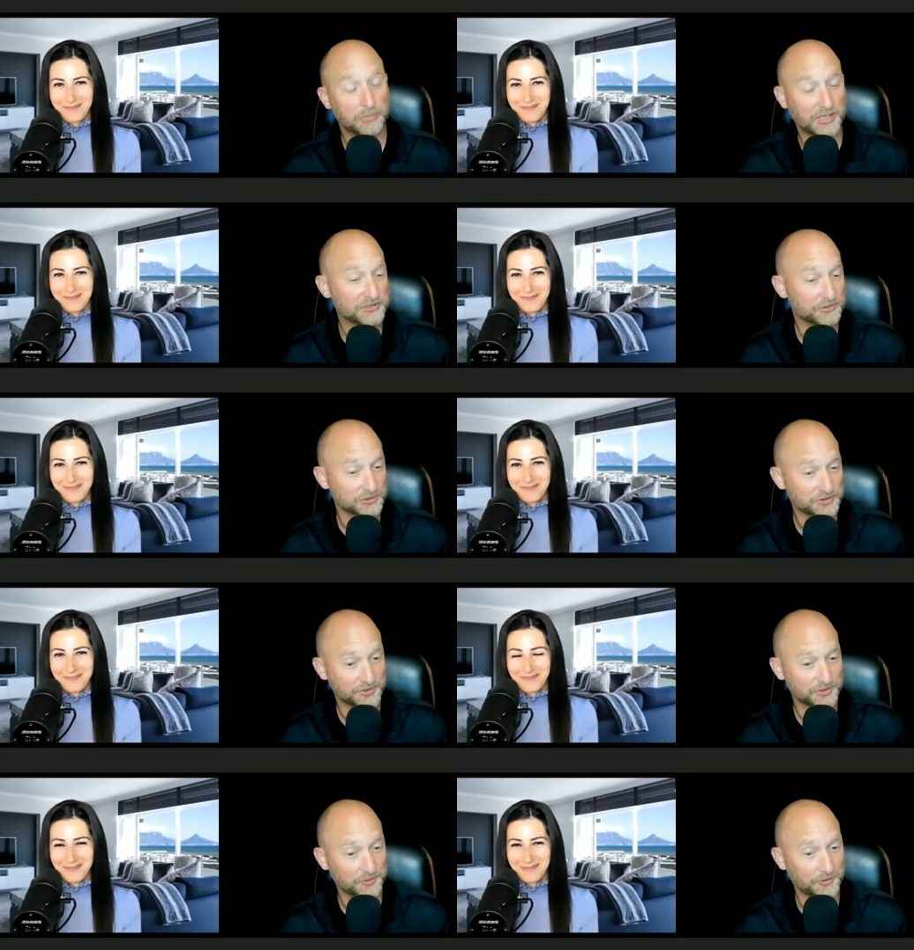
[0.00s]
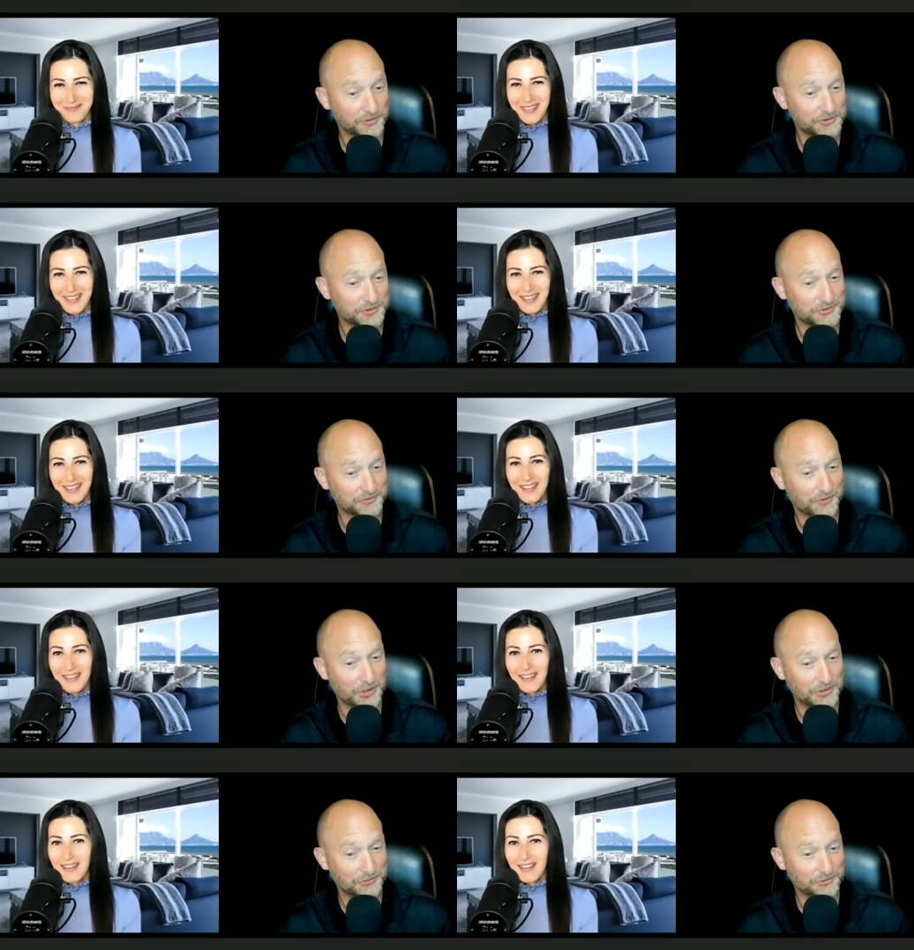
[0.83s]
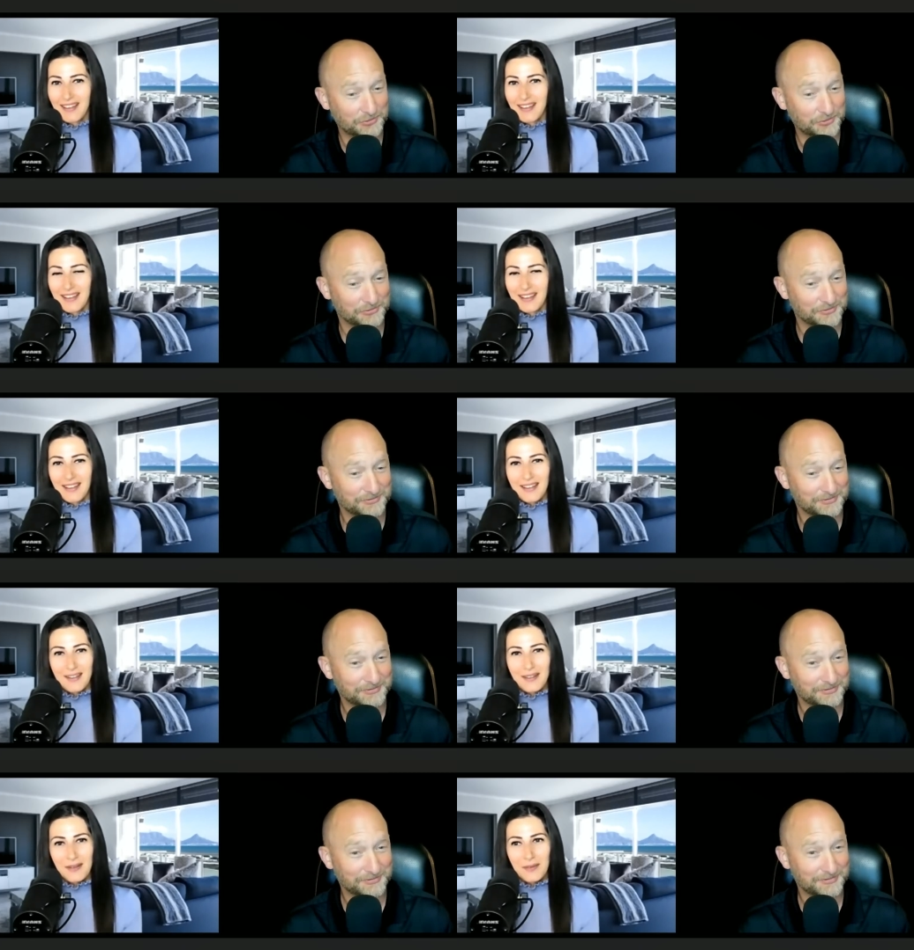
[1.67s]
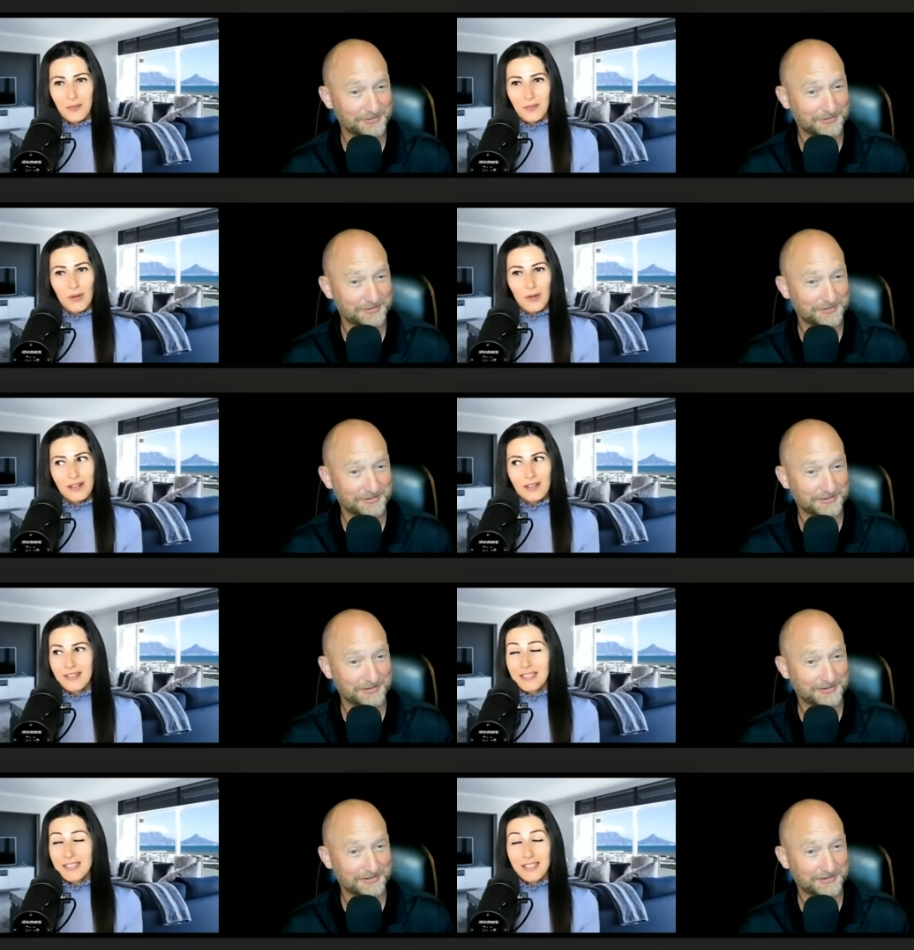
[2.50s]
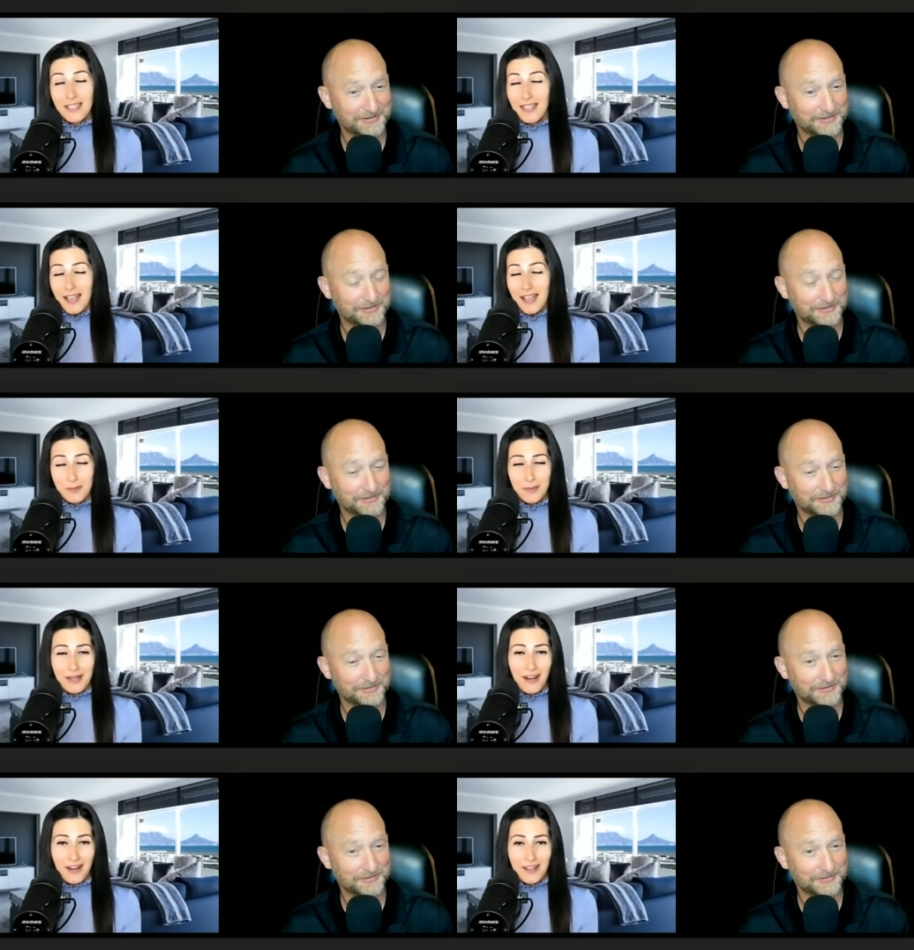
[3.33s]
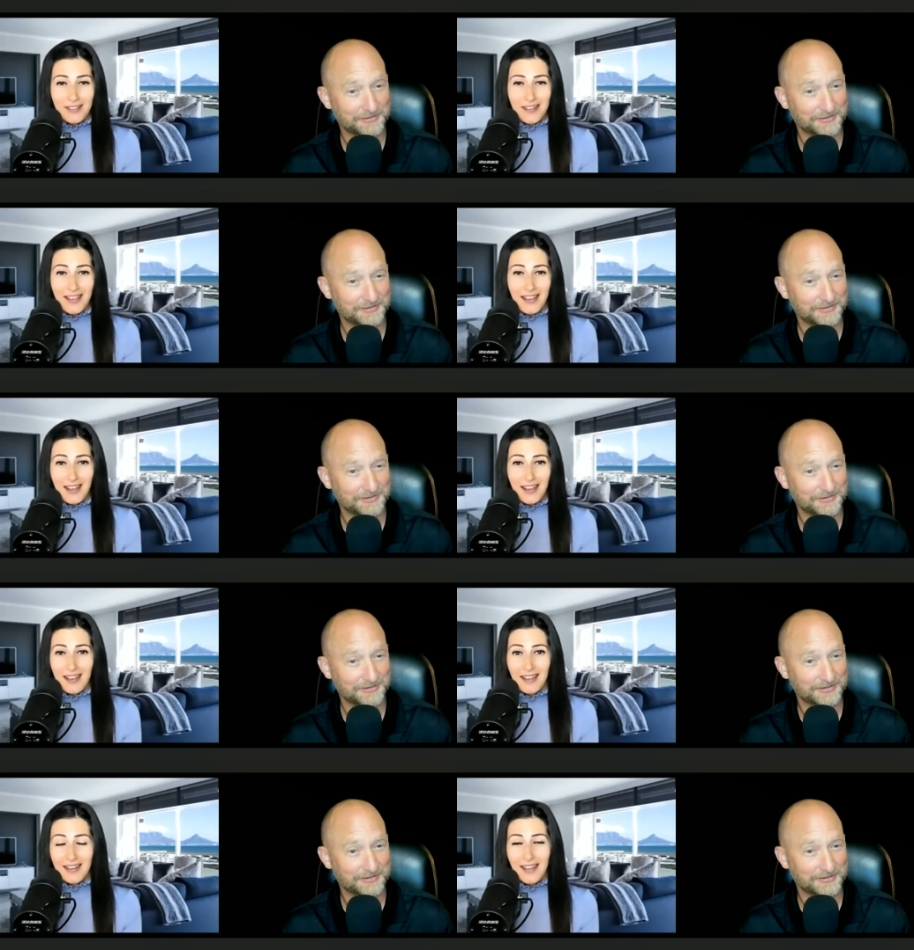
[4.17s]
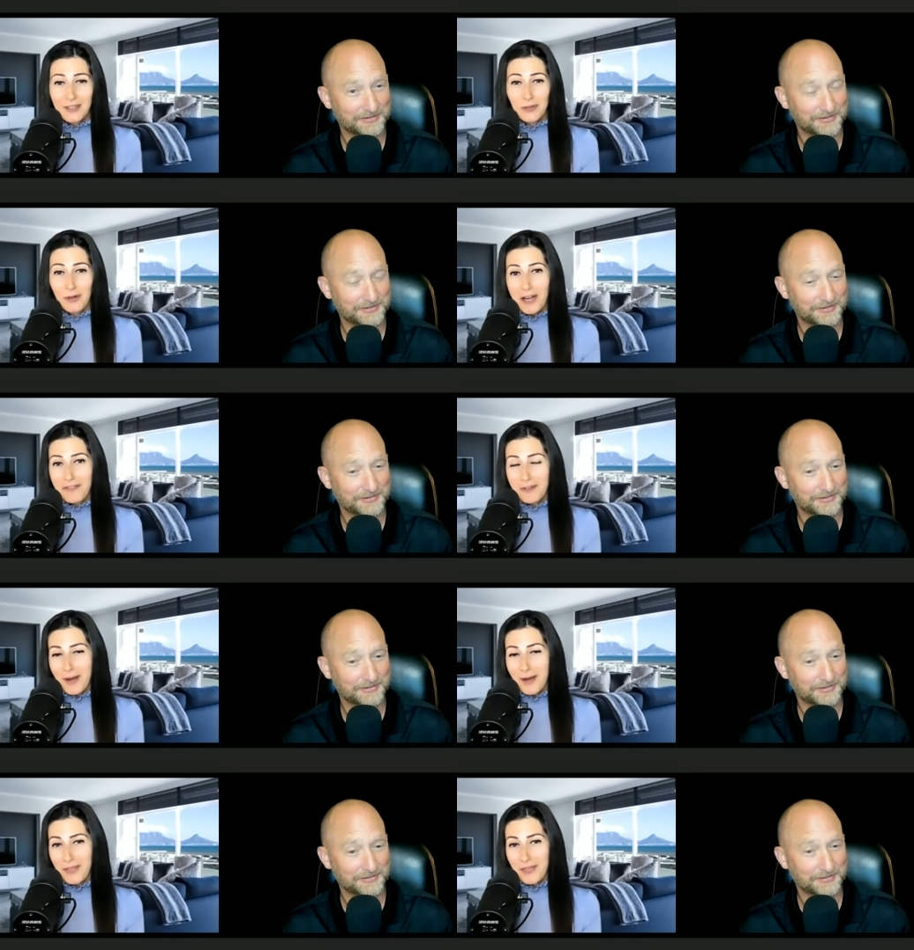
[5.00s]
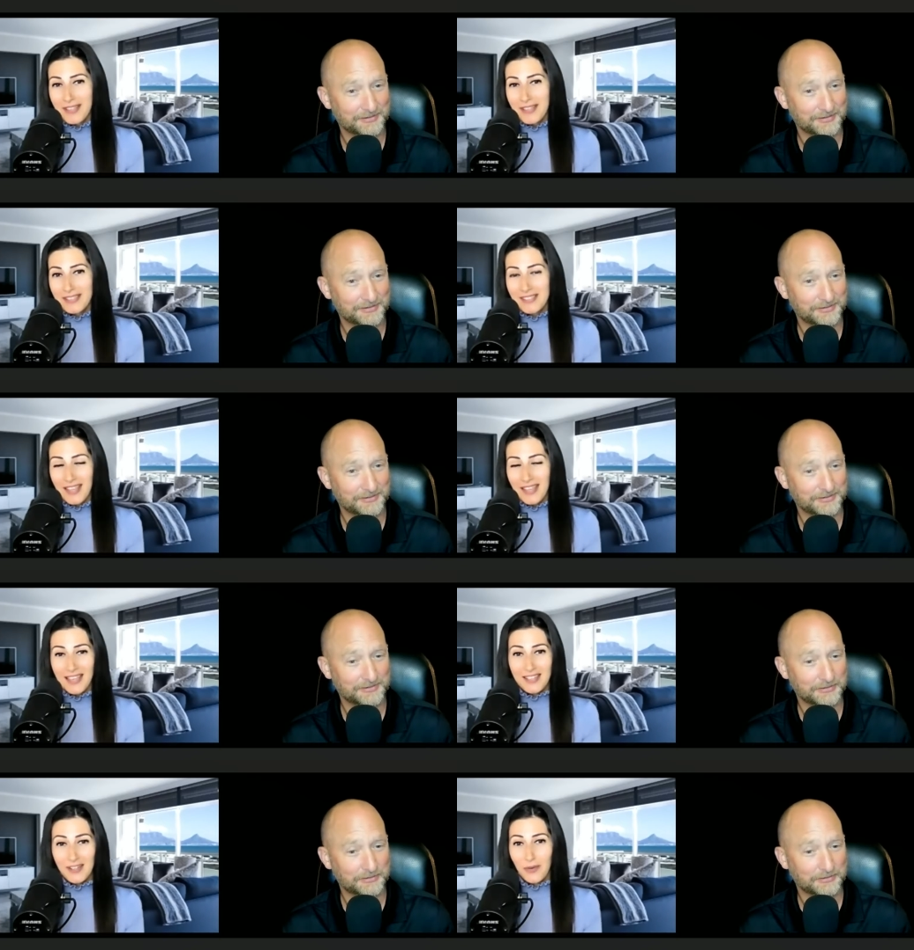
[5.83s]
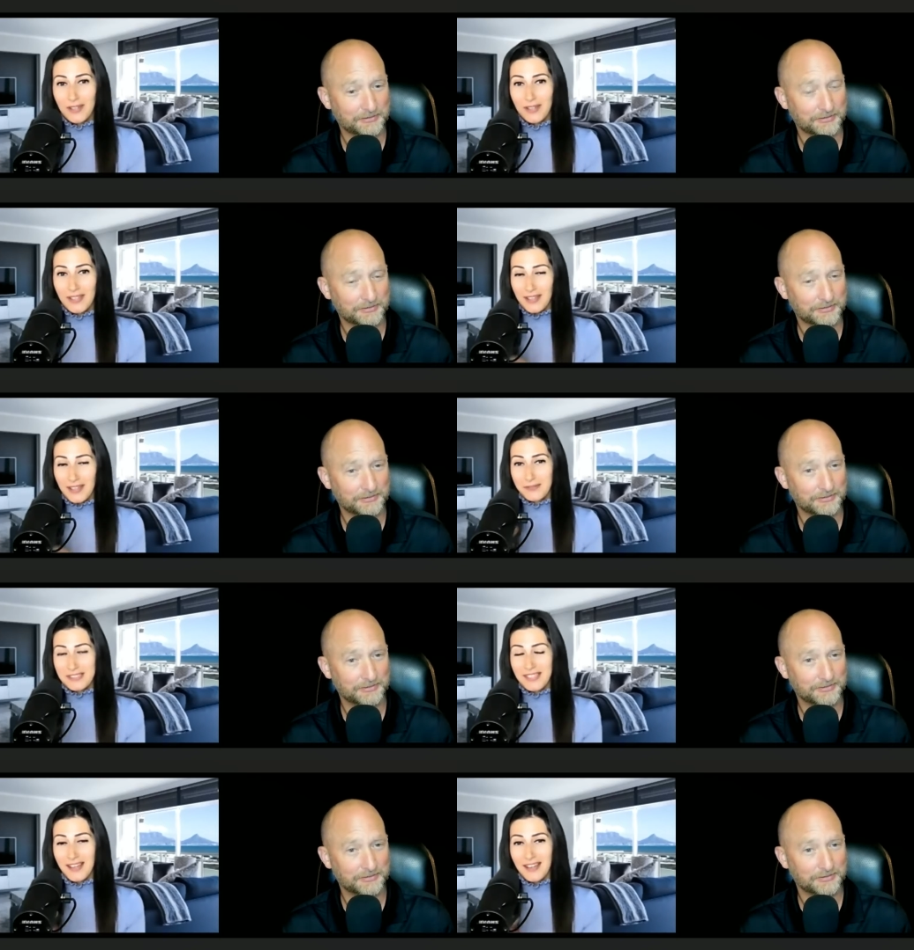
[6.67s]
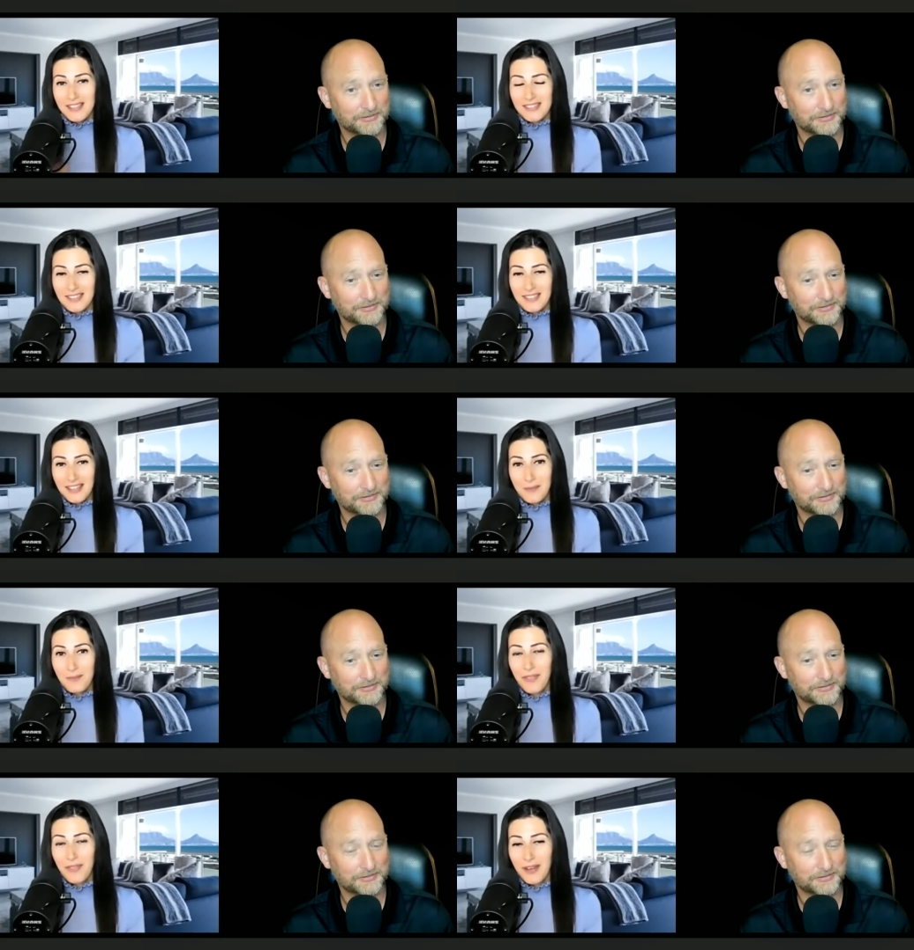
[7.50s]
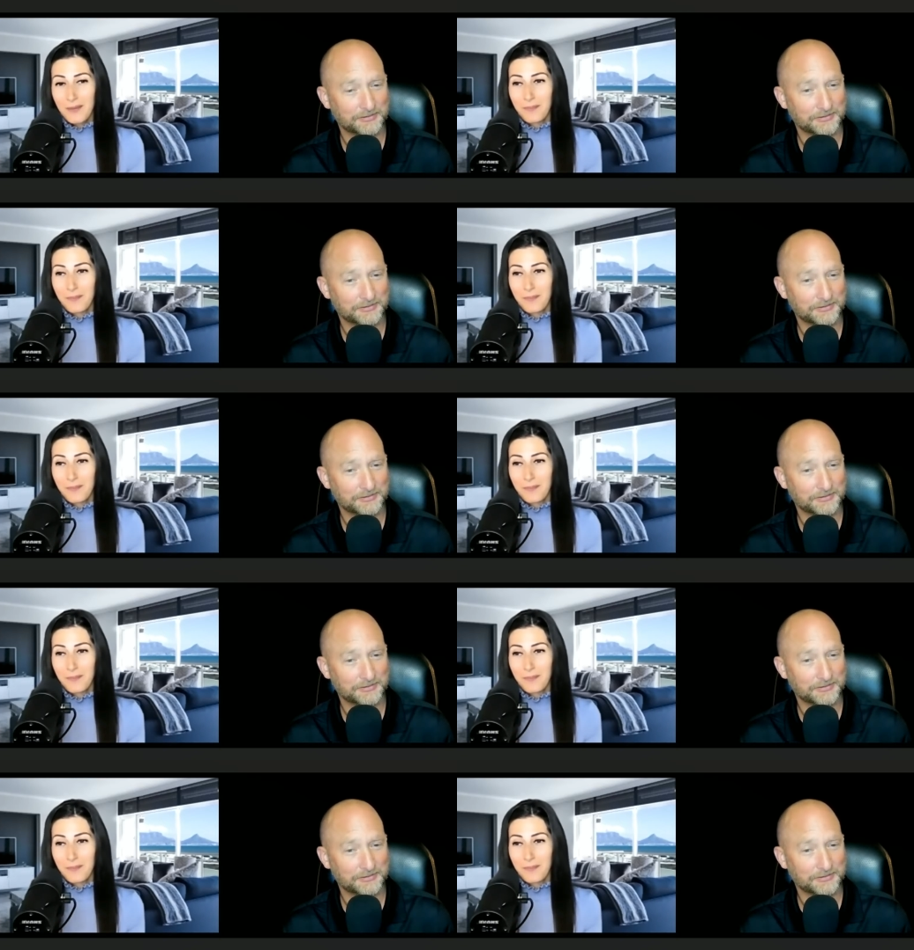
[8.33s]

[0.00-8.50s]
Speaker 1: Based on some experiences you've gone through?
Speaker 2: Well, it, it hasn't been hard. Like I like to laugh about things and only emphasize um, the,